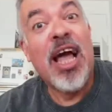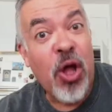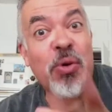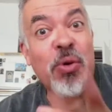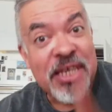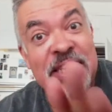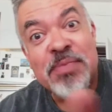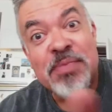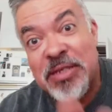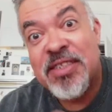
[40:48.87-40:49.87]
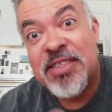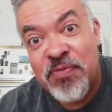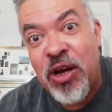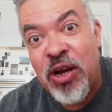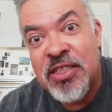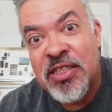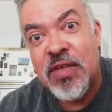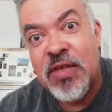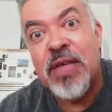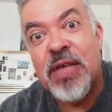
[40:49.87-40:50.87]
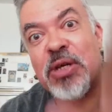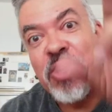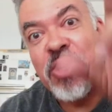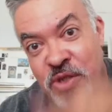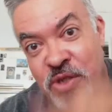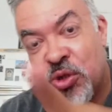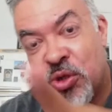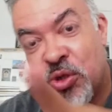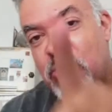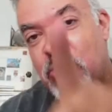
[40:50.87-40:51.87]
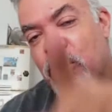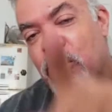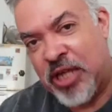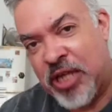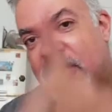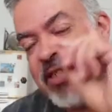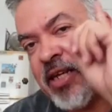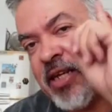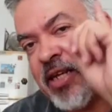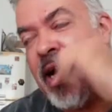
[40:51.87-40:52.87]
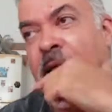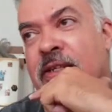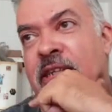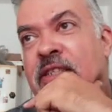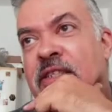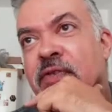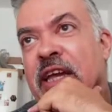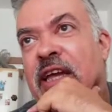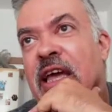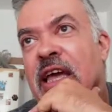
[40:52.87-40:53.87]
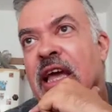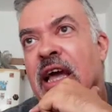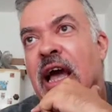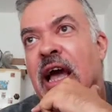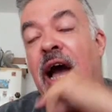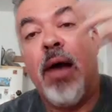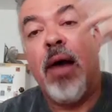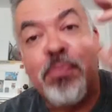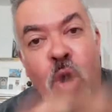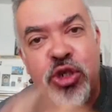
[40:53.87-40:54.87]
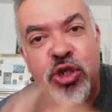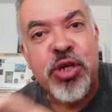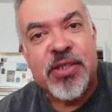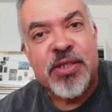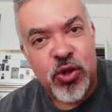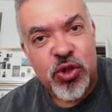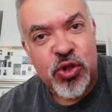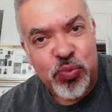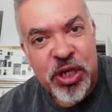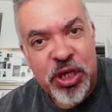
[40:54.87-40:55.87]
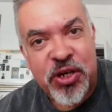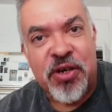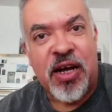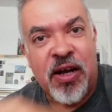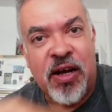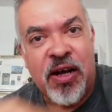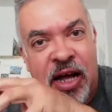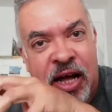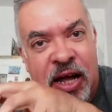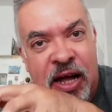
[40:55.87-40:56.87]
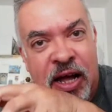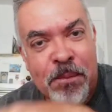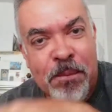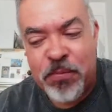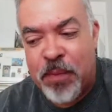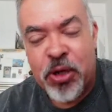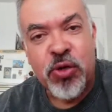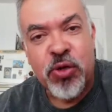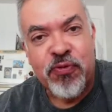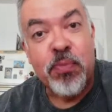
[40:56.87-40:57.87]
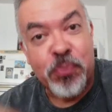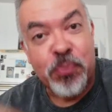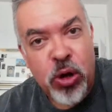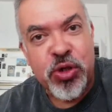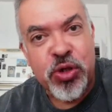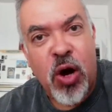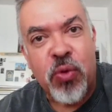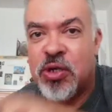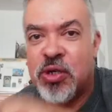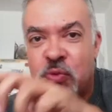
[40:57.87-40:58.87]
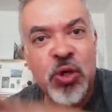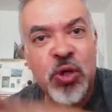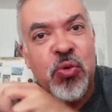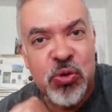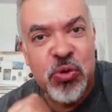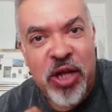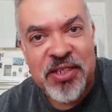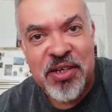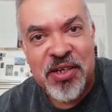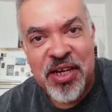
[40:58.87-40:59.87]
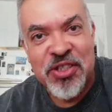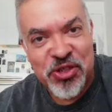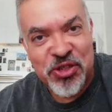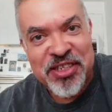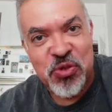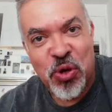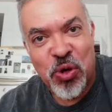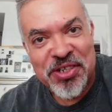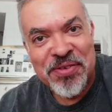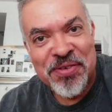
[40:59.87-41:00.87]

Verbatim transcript: Oh, it, it, but it's very interesting thing because you you, you said just uh, uh just the thing. A Portuguese speaker, uh, uh, uh, uh a person from Portugal, will, yeah, will right. not understand this word.